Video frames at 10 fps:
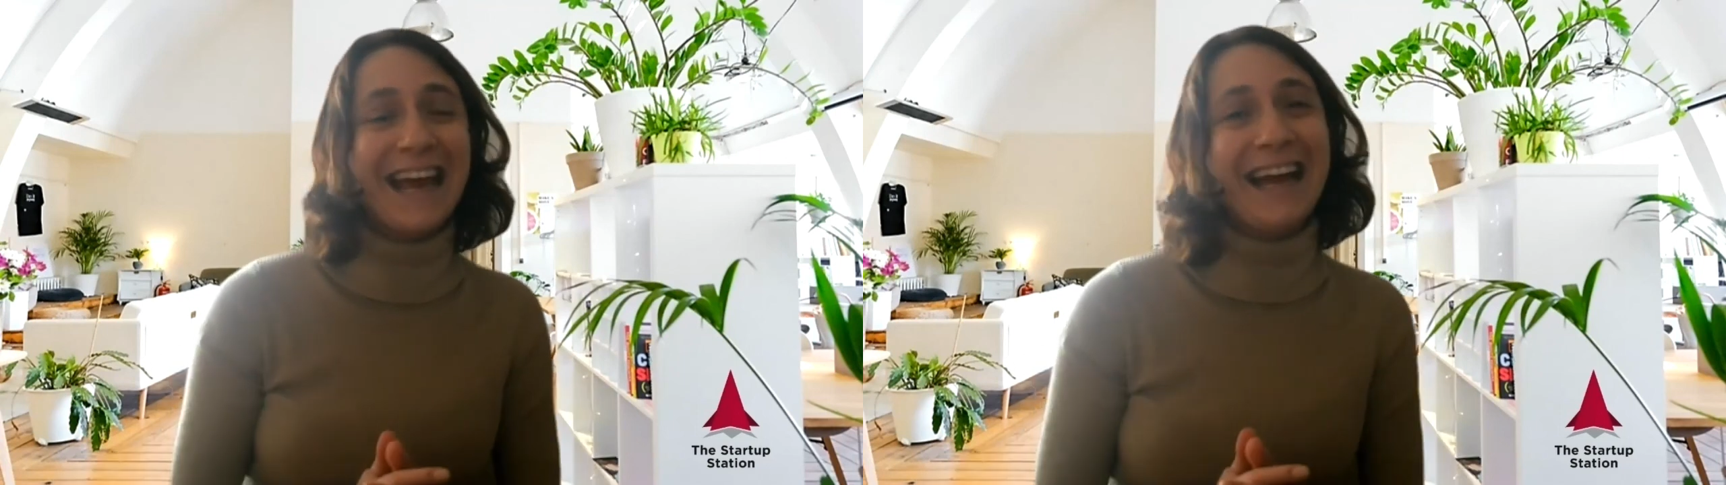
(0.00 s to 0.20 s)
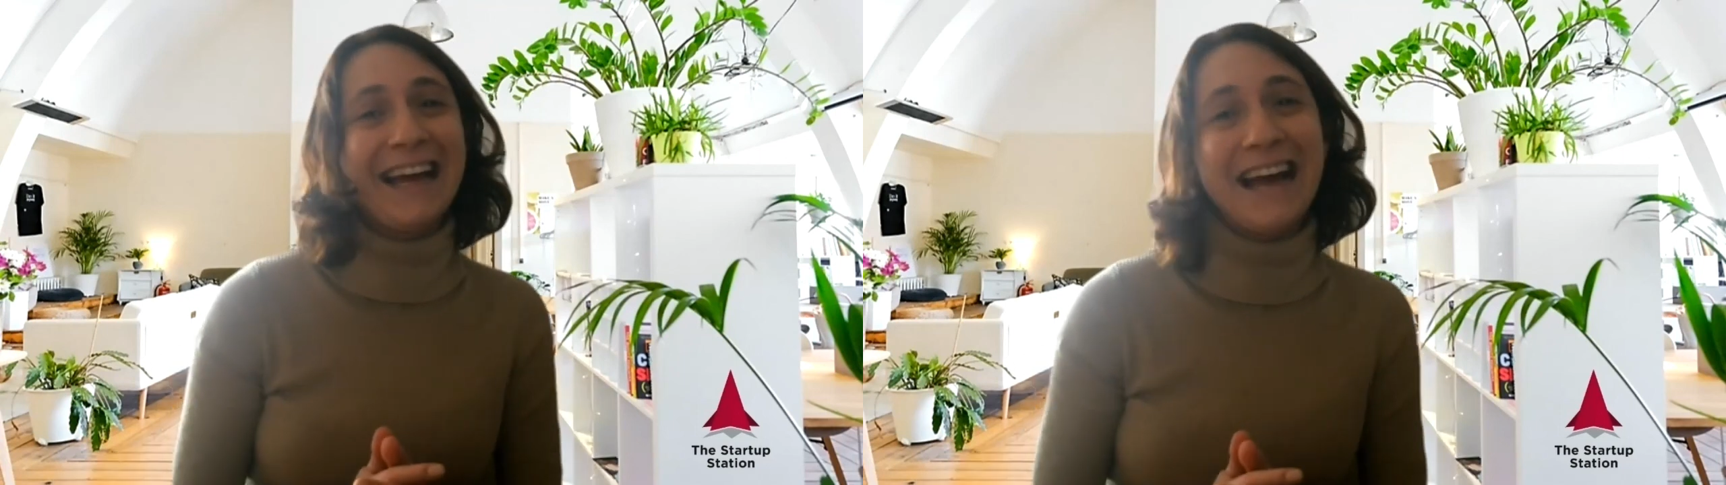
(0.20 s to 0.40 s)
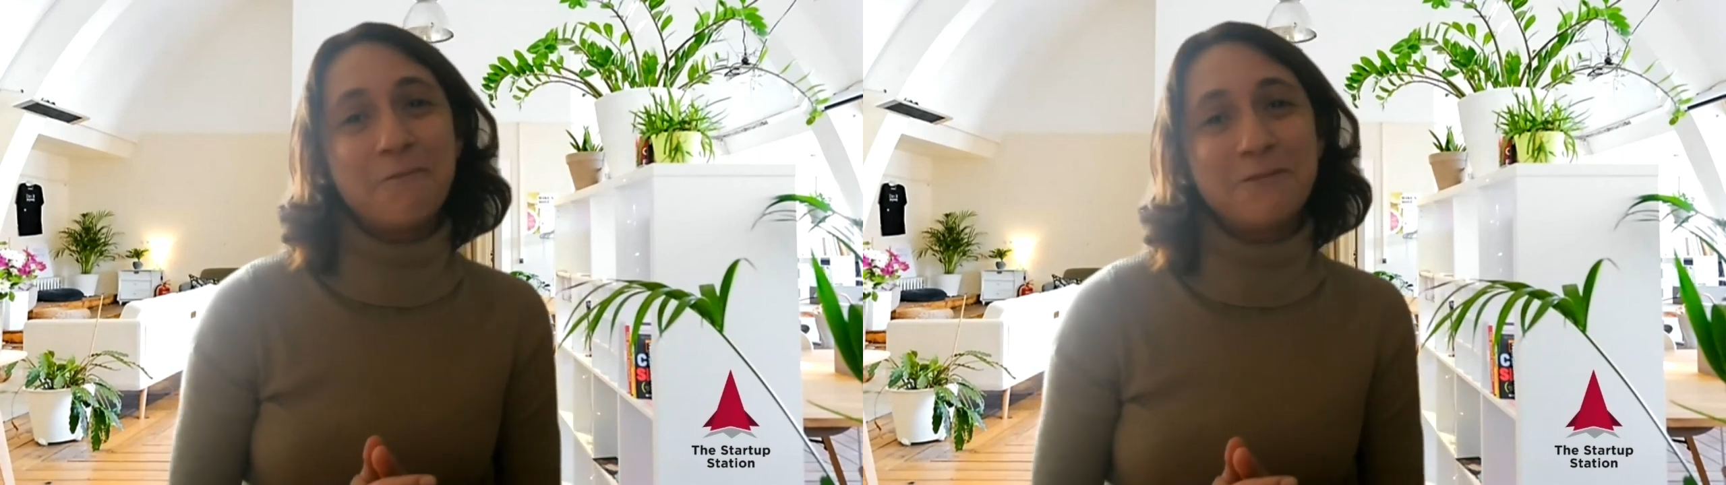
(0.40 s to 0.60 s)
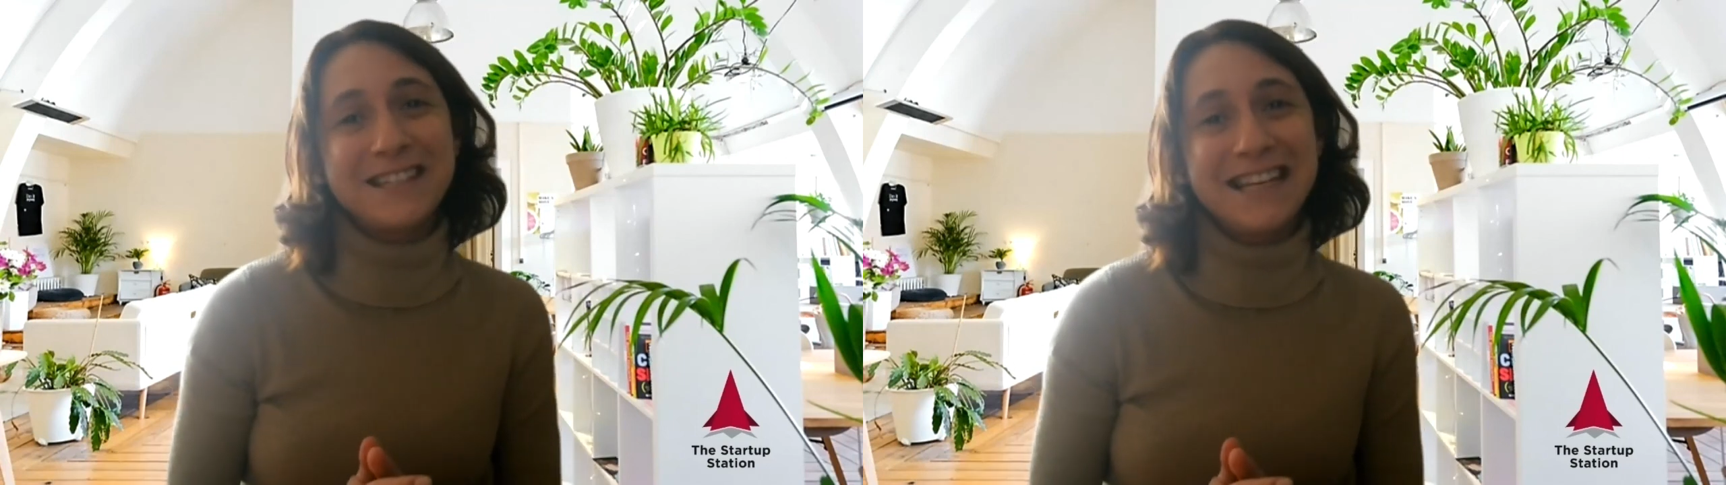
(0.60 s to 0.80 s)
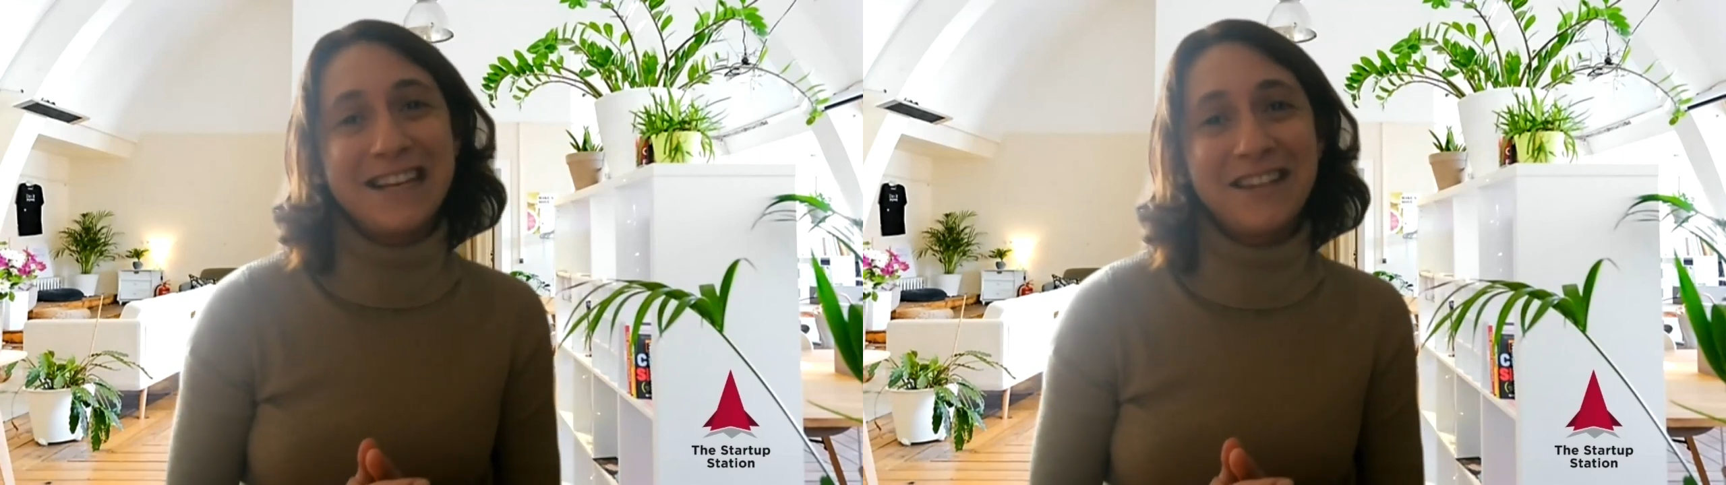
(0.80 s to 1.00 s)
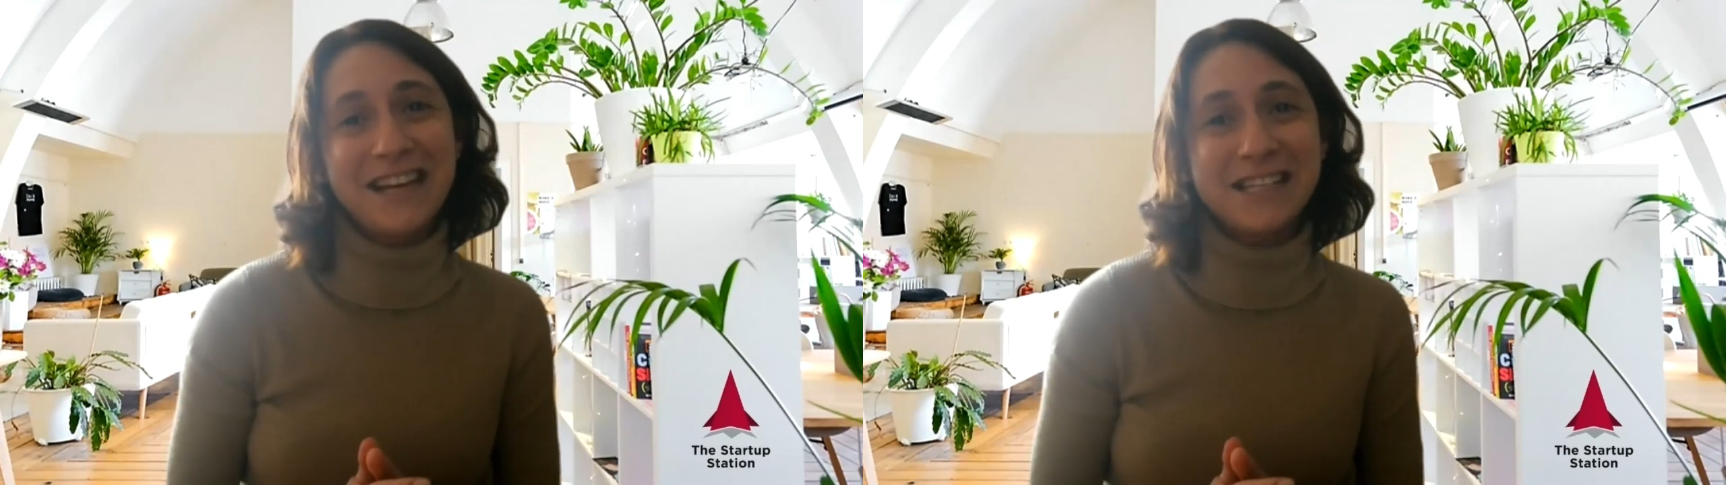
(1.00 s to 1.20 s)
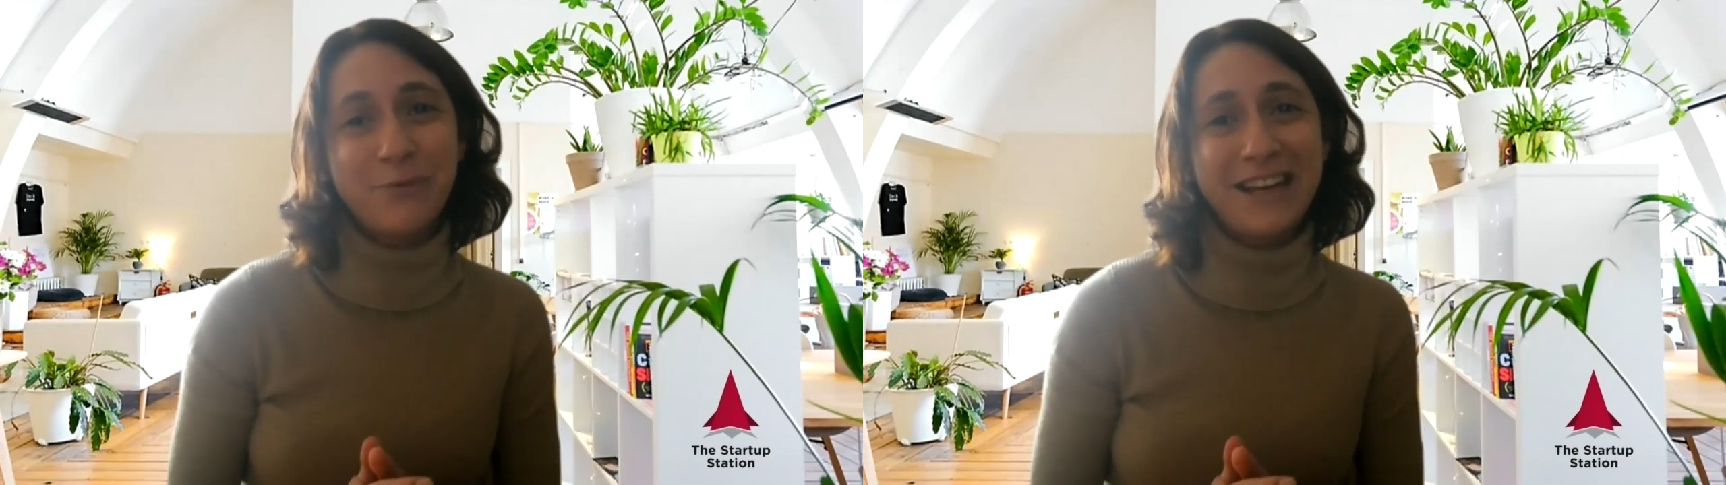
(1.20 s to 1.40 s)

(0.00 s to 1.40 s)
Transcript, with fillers: and I will see you next